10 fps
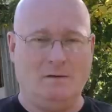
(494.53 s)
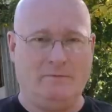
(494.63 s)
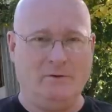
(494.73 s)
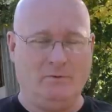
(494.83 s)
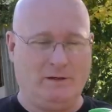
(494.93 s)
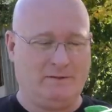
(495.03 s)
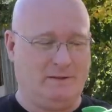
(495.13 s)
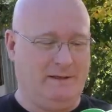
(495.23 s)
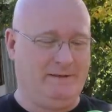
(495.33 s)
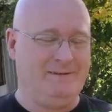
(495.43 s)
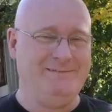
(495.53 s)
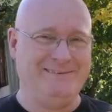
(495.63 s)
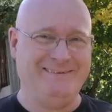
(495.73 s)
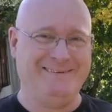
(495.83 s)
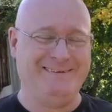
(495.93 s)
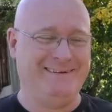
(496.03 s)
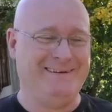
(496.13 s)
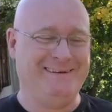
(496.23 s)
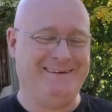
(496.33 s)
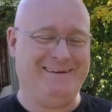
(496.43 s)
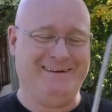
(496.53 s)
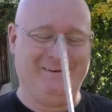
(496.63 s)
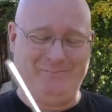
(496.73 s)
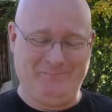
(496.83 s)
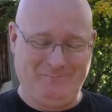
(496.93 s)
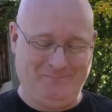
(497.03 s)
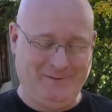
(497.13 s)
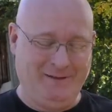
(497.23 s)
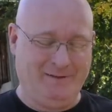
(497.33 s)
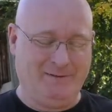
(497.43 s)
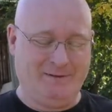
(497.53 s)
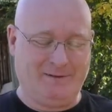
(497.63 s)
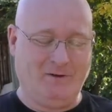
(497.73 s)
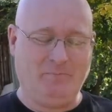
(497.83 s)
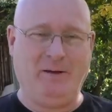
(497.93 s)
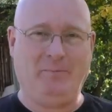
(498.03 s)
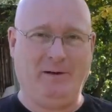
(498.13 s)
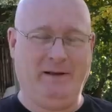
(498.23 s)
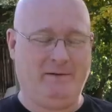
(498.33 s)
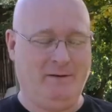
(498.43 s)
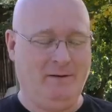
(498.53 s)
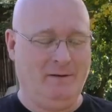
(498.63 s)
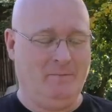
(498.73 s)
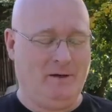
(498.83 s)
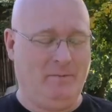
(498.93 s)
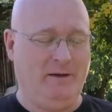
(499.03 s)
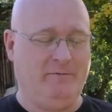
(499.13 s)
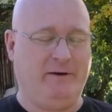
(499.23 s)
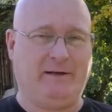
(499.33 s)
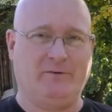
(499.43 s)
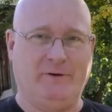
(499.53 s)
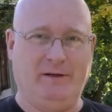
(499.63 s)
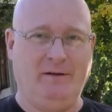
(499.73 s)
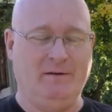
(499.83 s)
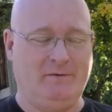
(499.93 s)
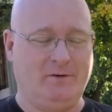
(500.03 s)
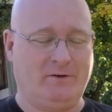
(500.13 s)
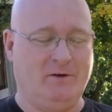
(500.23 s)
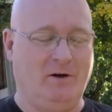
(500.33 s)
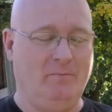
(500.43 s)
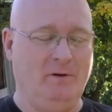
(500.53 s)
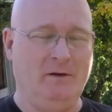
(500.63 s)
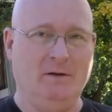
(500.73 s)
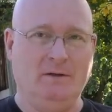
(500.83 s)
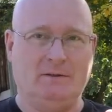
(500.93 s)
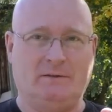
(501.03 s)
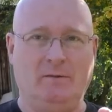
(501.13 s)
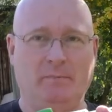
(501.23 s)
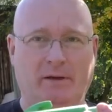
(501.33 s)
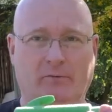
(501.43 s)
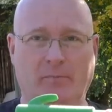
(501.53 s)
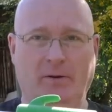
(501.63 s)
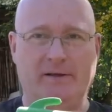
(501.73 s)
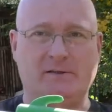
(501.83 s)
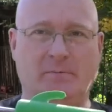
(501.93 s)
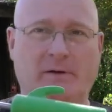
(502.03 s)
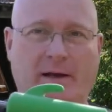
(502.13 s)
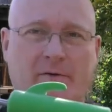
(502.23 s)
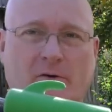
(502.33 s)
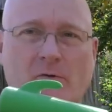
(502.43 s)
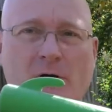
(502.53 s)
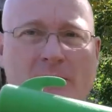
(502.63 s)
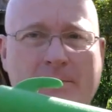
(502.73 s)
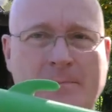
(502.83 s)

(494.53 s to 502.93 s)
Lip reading: A few days later, the good people at myminifactory.com sent me a replacement arrow.